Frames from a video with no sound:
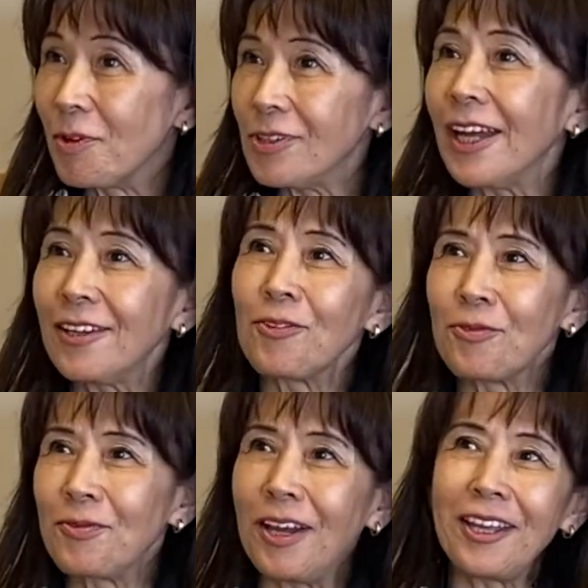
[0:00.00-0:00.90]
because
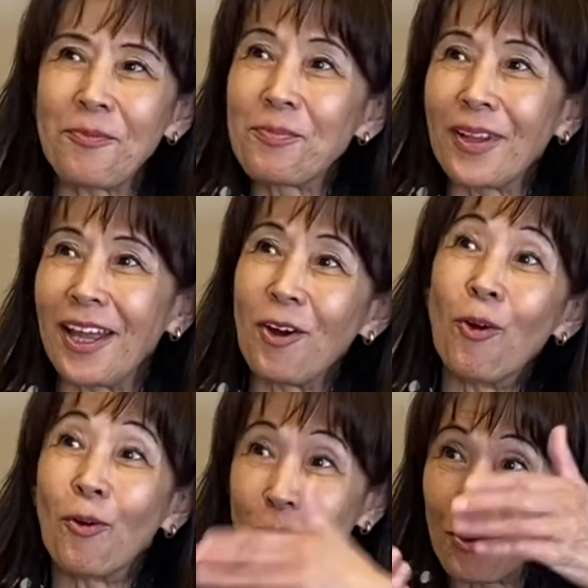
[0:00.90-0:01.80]
I can play
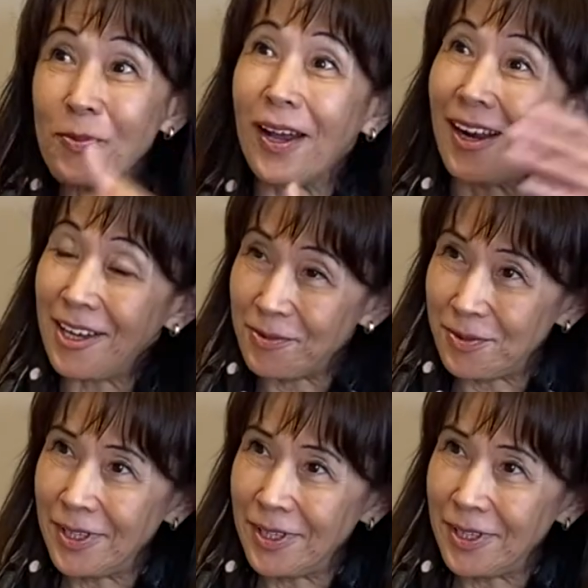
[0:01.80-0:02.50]
all through my life.